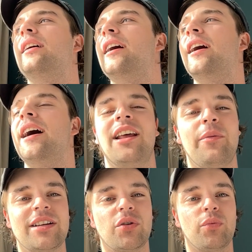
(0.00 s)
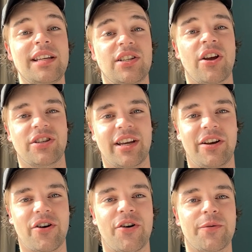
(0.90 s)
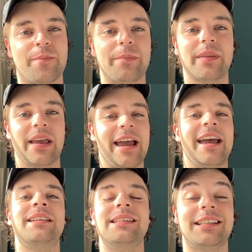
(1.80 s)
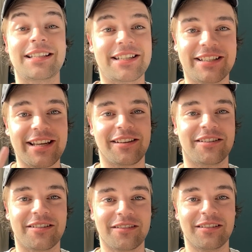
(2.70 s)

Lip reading: And I went to research King Kong, and it doesn't exist.